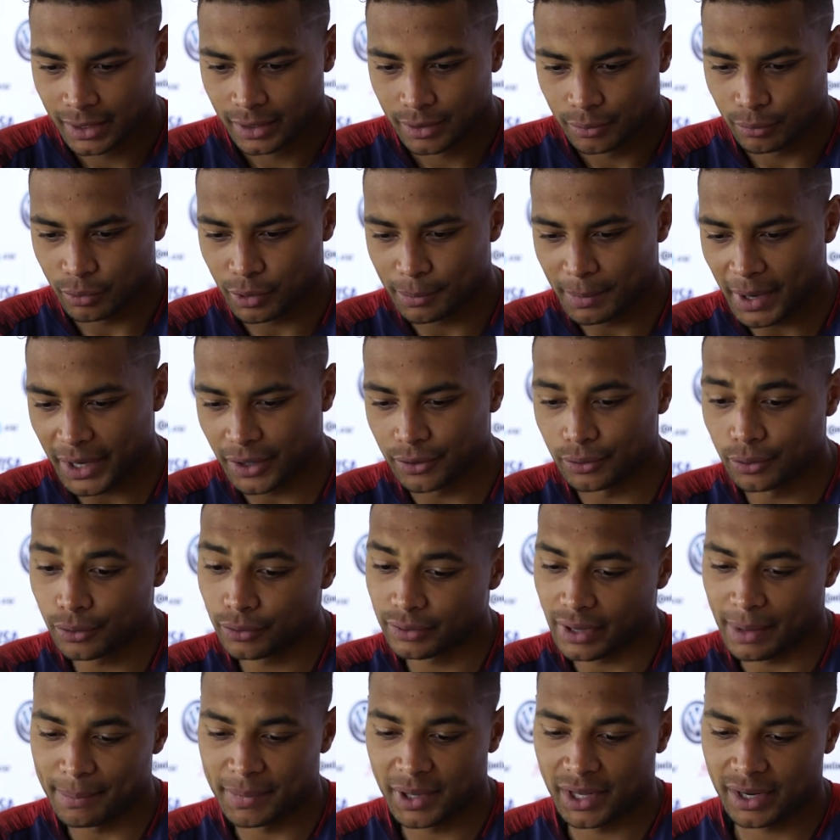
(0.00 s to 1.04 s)
What are my goals?
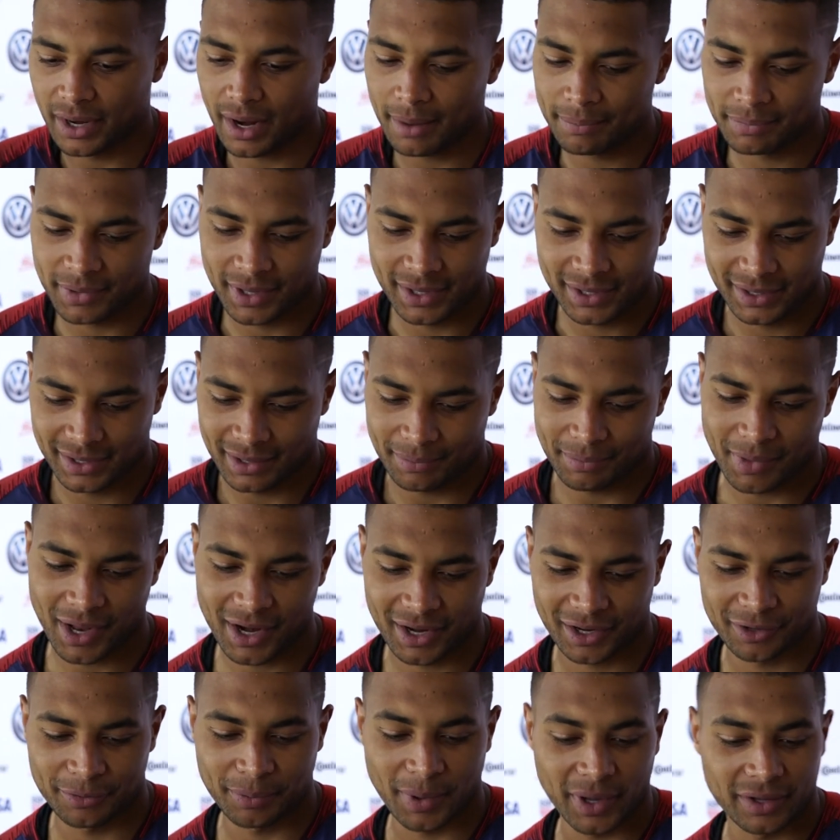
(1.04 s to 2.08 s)
I mean, I'm I'm not
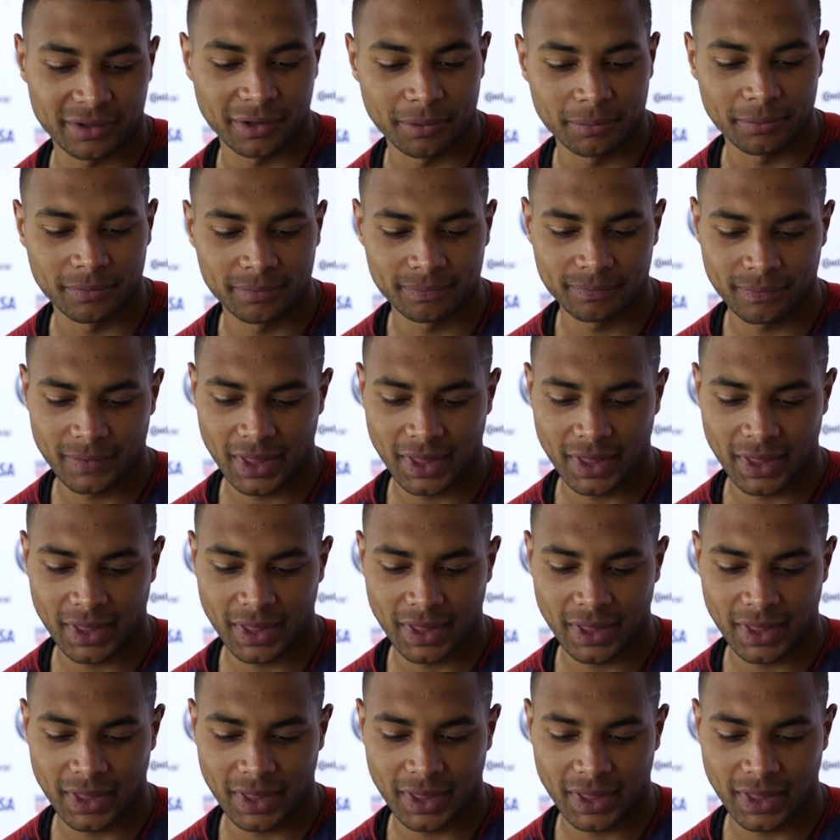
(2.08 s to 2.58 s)
expecting